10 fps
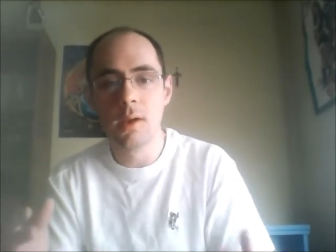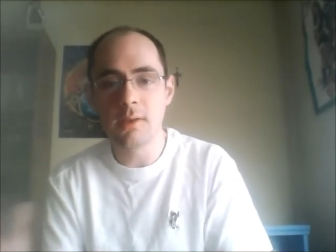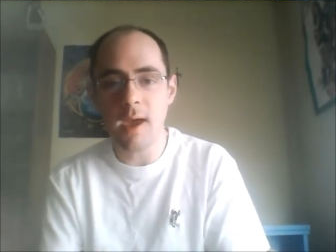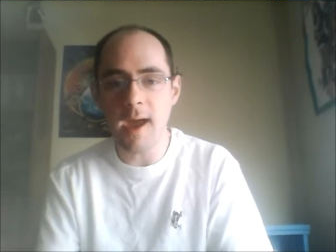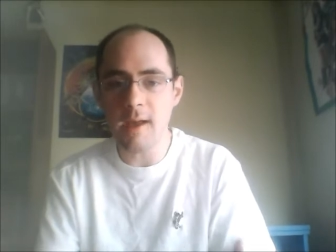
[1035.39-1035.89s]

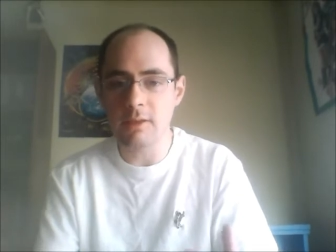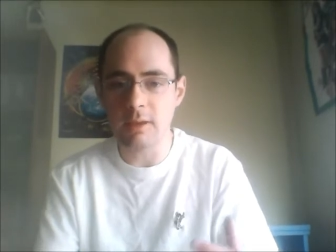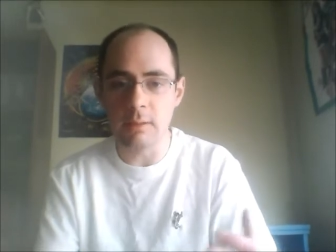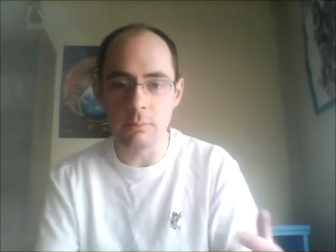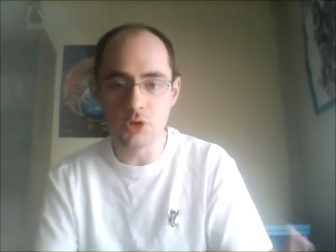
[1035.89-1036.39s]
tag
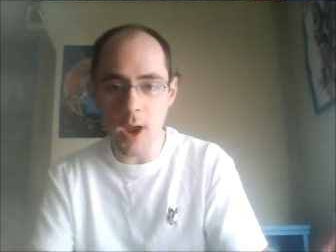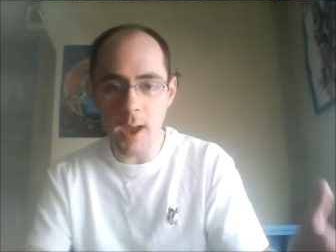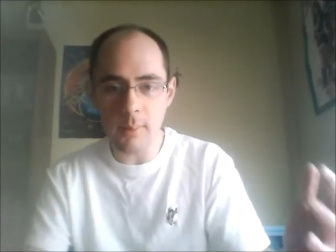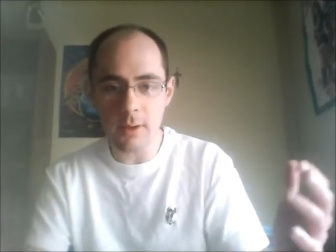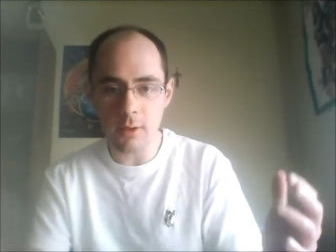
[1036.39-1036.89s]
team
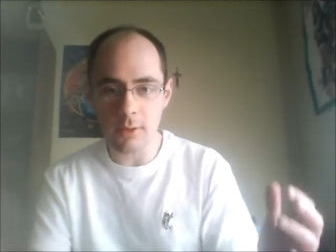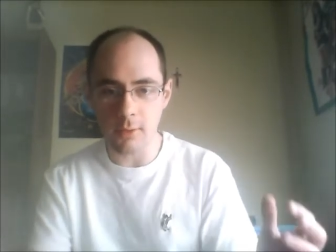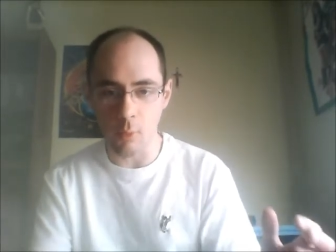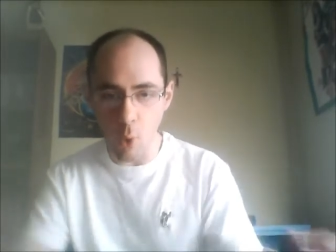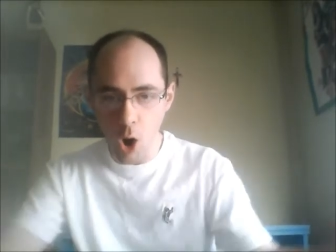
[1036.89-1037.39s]
champions
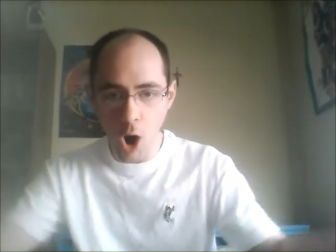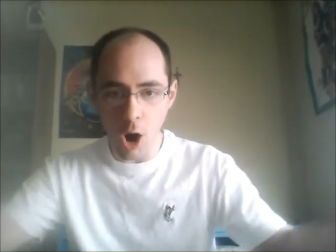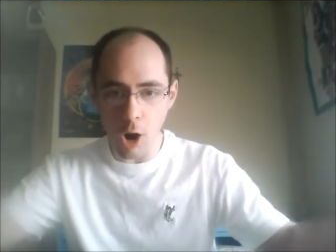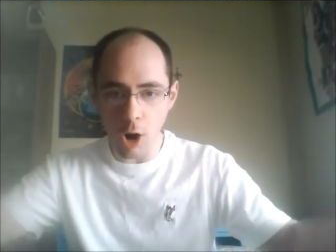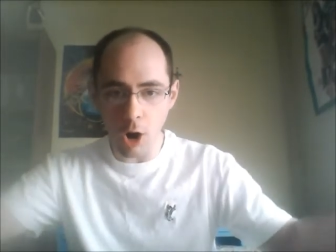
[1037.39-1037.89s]
of the
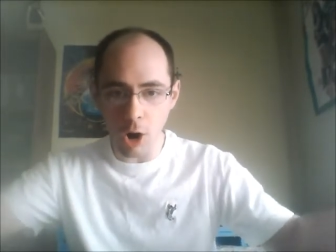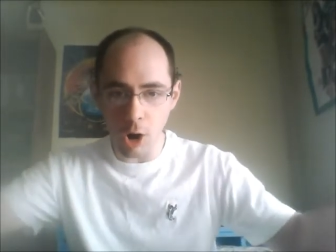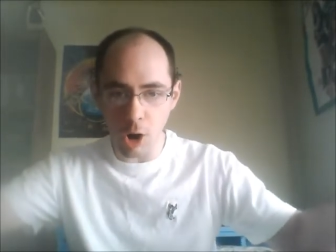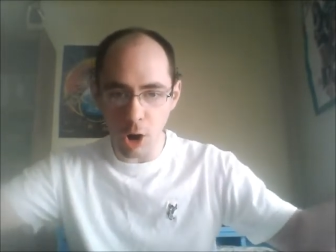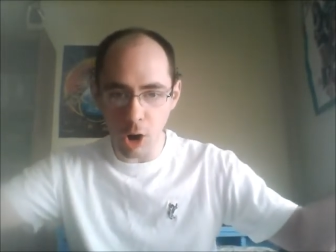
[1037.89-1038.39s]

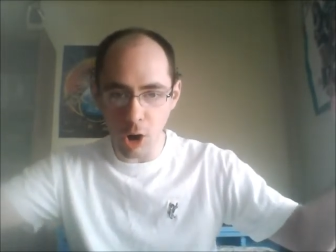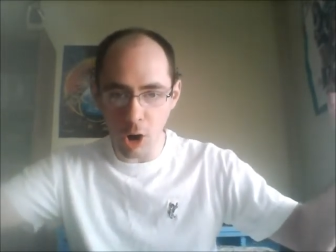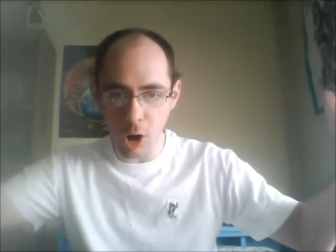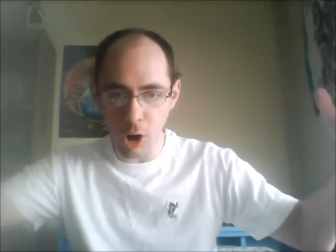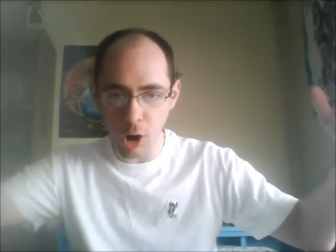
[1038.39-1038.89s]

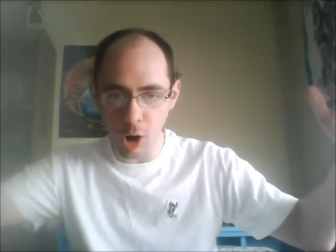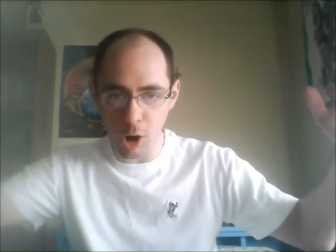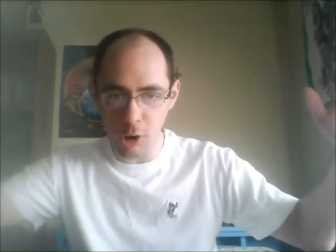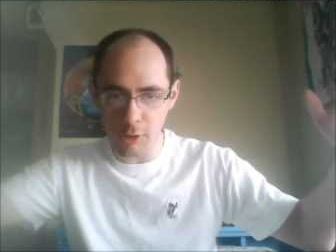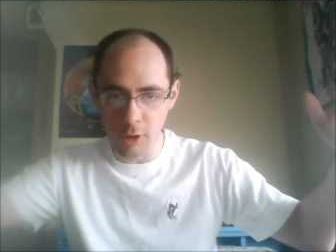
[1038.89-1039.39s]

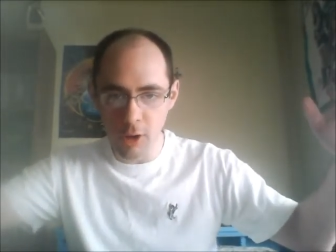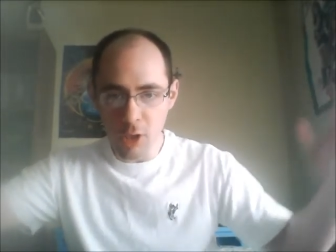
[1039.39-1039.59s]
world,